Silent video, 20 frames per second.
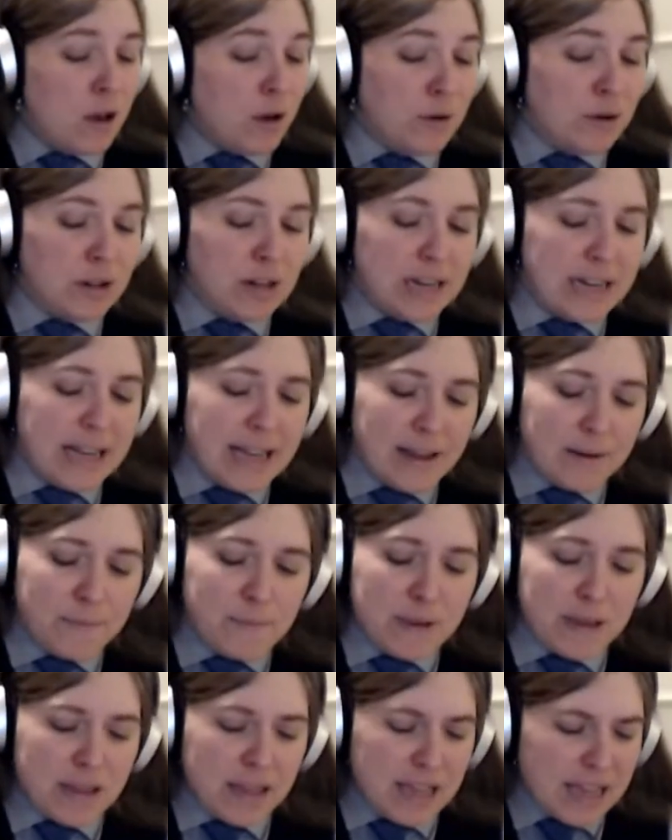or
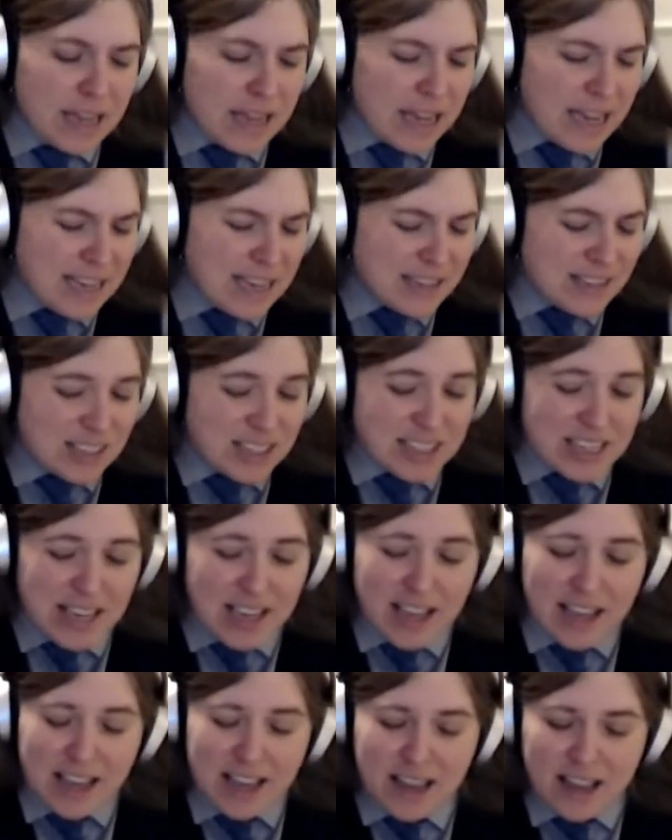let me
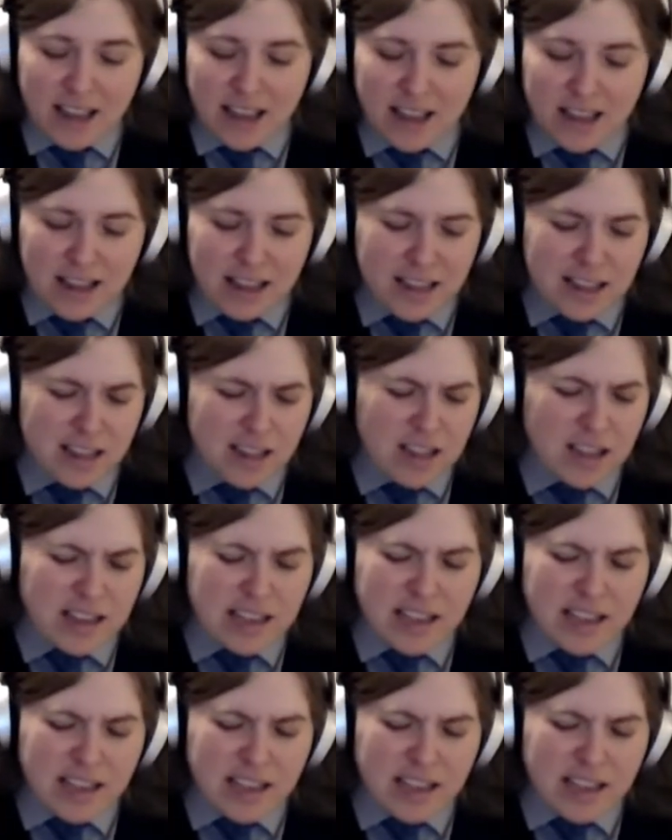sail